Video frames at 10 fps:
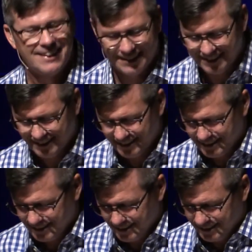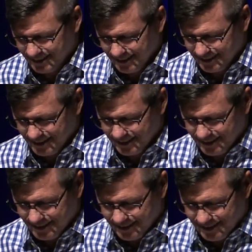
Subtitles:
(no one is talking)